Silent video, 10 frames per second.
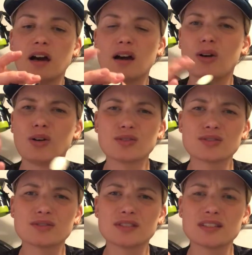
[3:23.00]

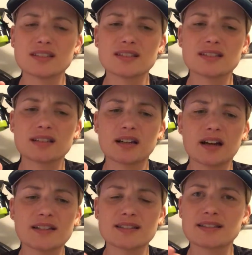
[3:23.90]
Also, this,
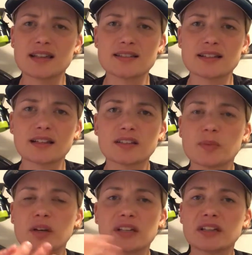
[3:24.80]
as I say, is a nut
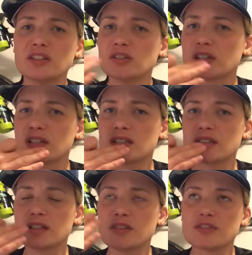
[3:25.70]
butter. You can,
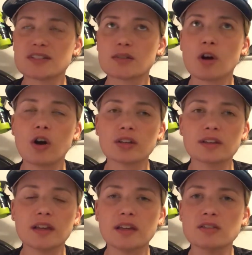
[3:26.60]
if it's a hot
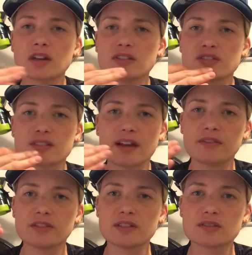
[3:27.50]
day, you can just have
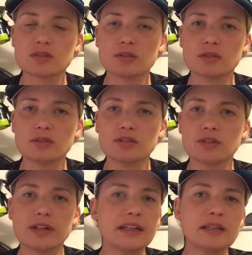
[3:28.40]
this on
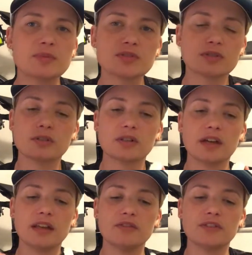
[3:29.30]
your lips or
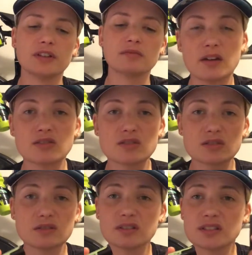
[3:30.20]
anything else.
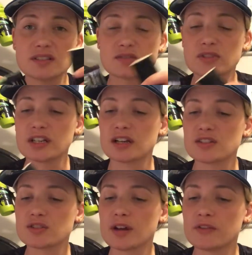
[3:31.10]
So this is really nice
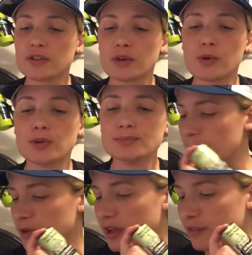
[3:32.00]
to have on the go. I'm
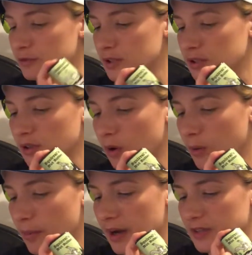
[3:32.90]
gonna have 1
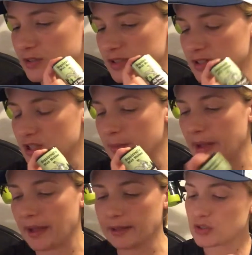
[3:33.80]
on my transition
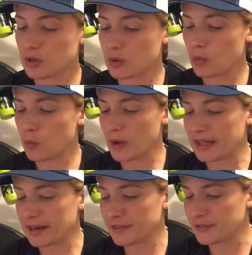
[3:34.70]
bag. So when
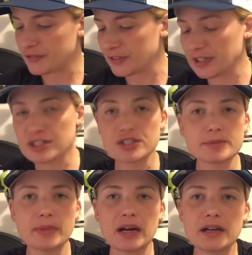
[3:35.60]
I finish
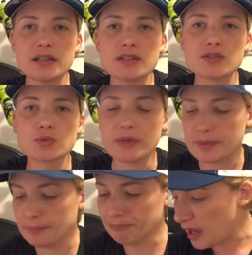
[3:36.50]
my
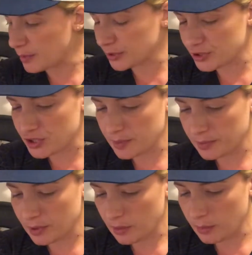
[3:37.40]
swim, I'm gonna jump
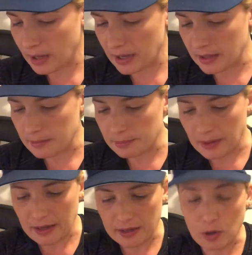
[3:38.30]
on my
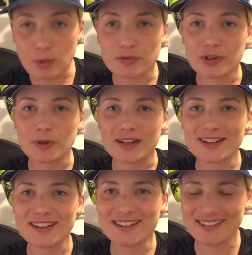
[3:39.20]
bike, hopefully
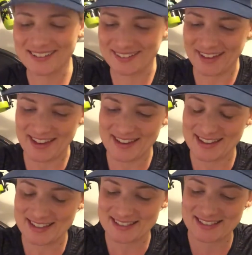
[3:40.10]
quickly,
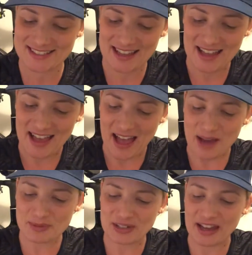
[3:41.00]
and
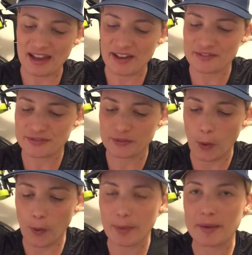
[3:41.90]
I'm gonna have
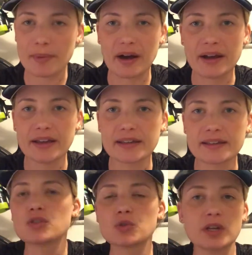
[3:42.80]
on my bike
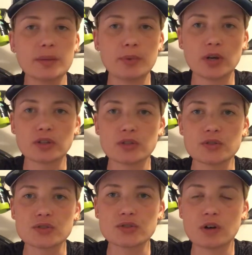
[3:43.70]
3
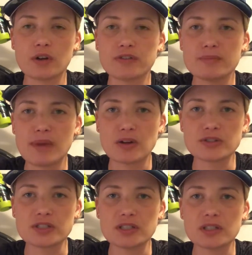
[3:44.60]
bottles of
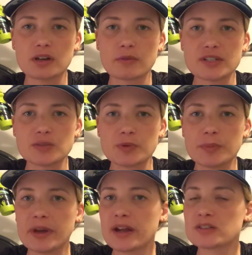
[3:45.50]
malting already
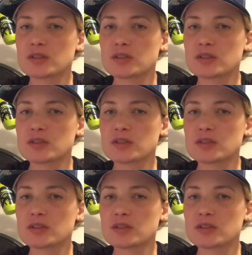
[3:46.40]
prepared.